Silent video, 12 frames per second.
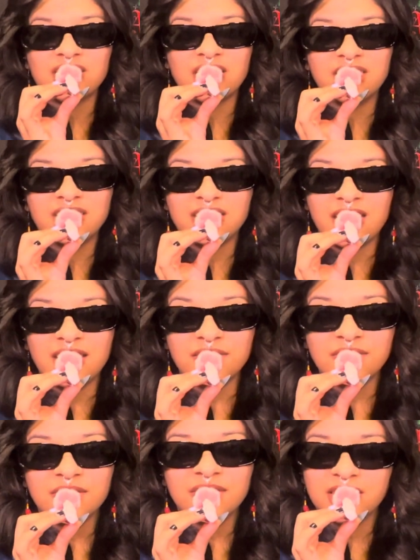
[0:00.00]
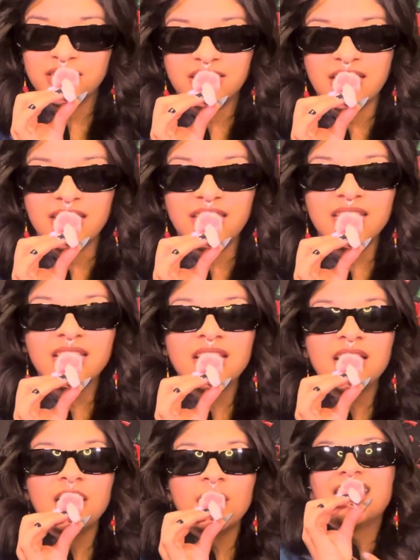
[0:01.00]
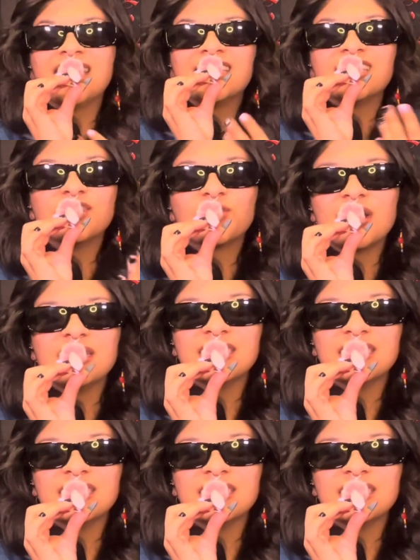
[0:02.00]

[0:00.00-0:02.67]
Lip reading: States gave the state. And it's just crazy